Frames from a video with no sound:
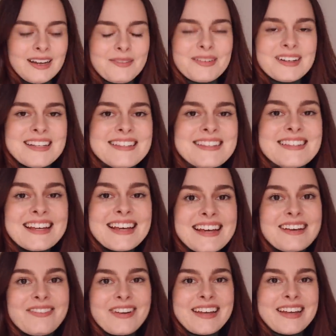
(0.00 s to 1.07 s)
And I'm gonna see
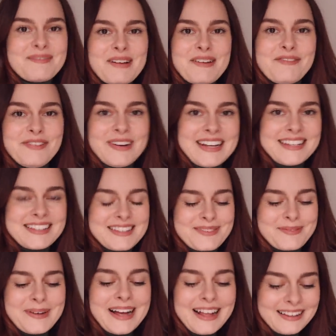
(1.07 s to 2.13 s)
if I can get my fleece
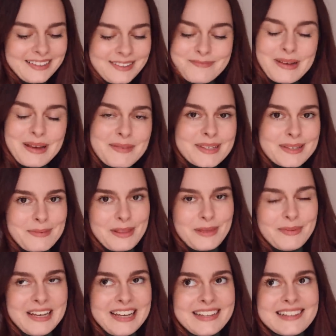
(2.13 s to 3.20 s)
as well, and maybe some other
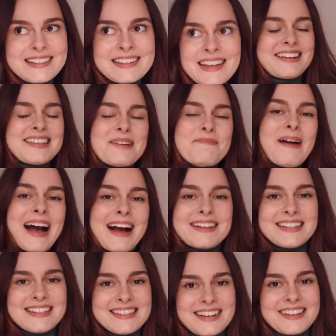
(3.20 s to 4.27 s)
bits. Because I packed
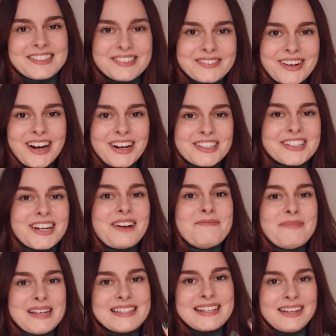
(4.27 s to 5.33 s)
in such a rush, I'm
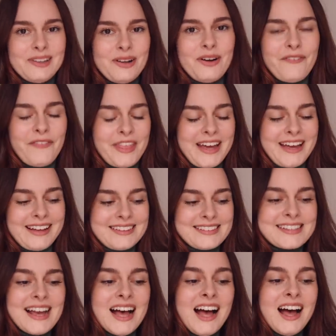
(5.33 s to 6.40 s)
missing a lot of
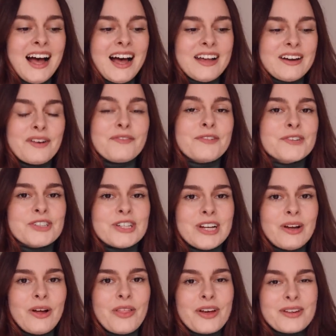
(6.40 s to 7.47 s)
things. And unfortunately, a
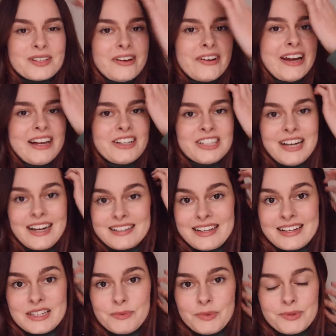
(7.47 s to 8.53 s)
lot of those aren't actually
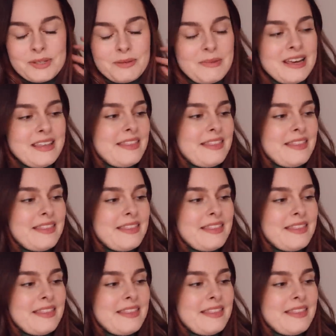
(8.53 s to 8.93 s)
accessible to me.